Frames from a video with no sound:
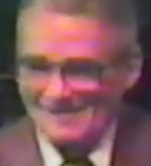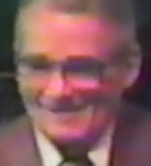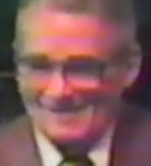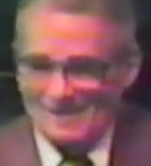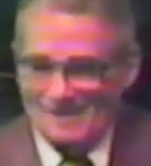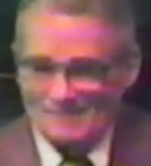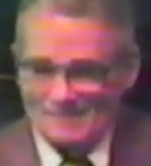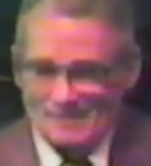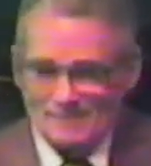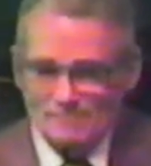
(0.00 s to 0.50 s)

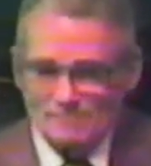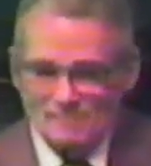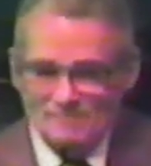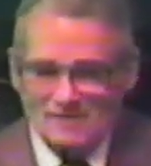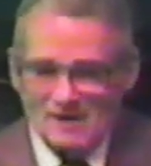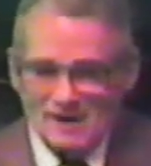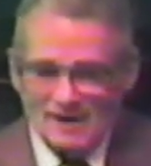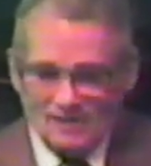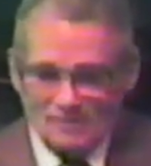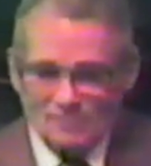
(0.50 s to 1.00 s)
I mean,
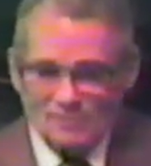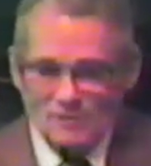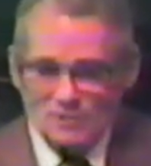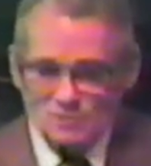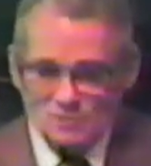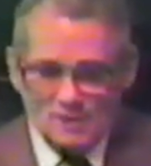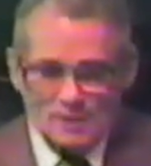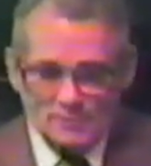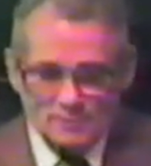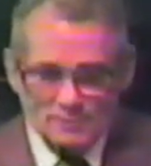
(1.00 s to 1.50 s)
providing
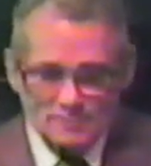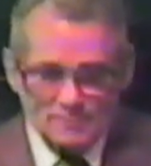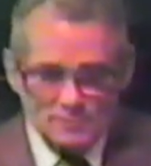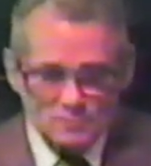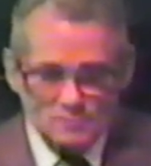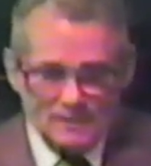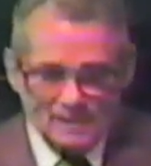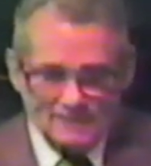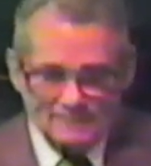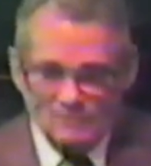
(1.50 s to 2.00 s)
things honest
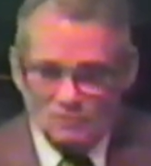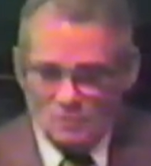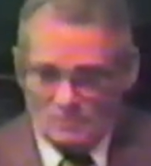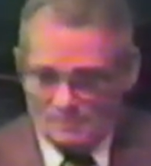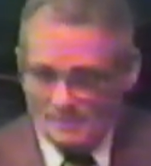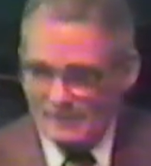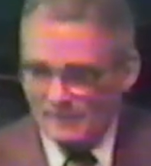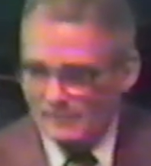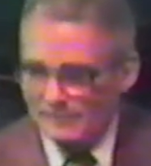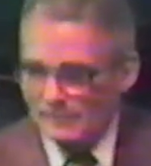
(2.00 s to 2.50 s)
in the sight of
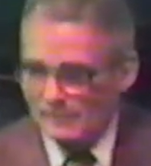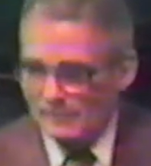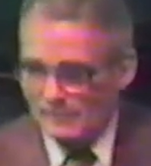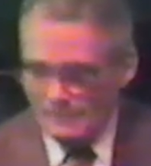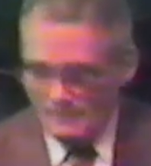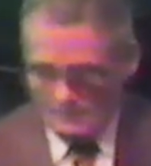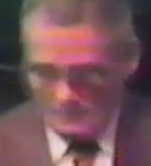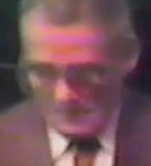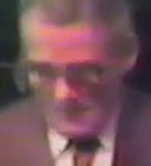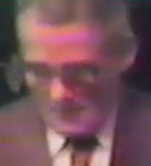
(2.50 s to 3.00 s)
all men, you know.
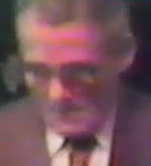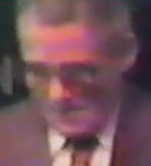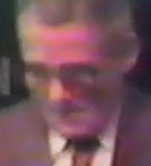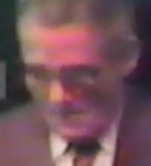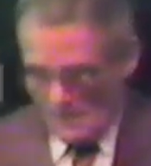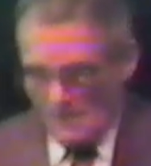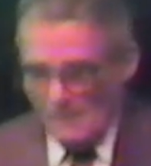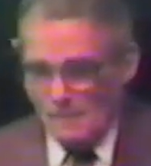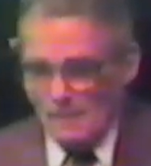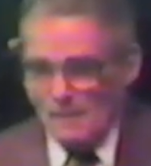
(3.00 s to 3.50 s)

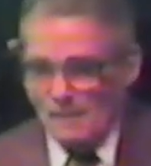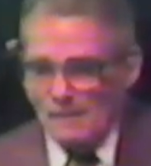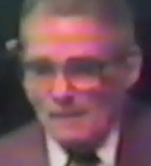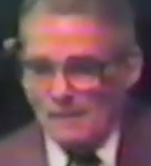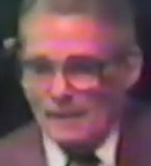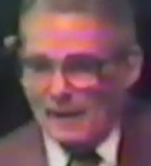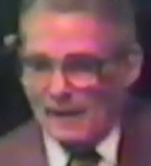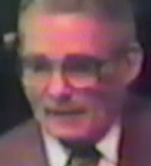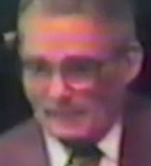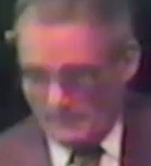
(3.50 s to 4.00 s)

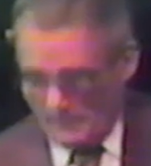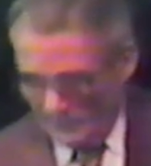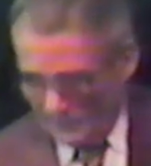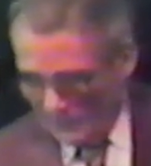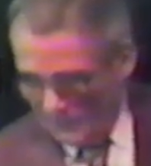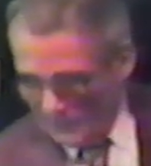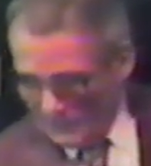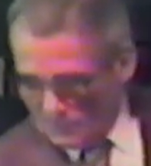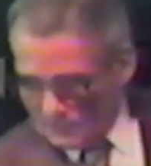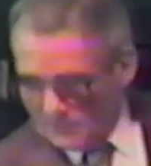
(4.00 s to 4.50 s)
And
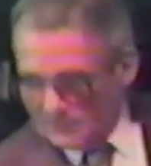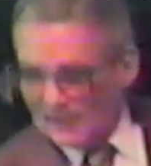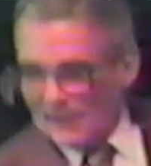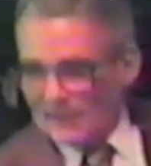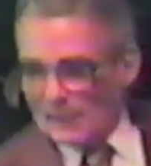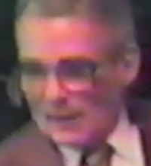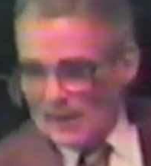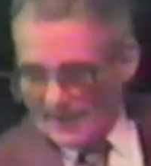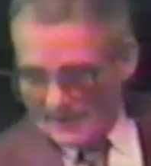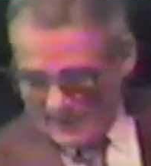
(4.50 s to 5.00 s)
the thing sitting
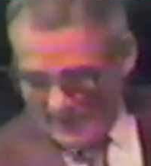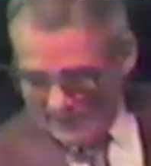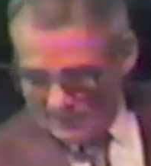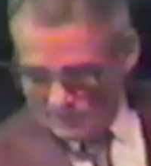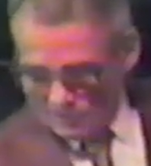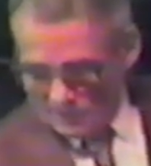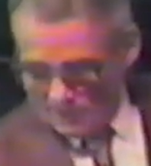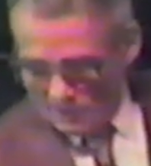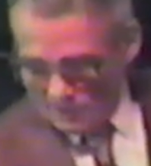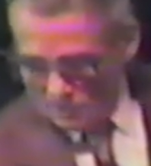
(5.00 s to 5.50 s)
out like
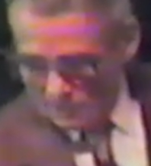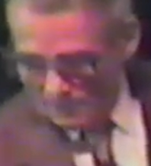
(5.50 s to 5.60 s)
that says,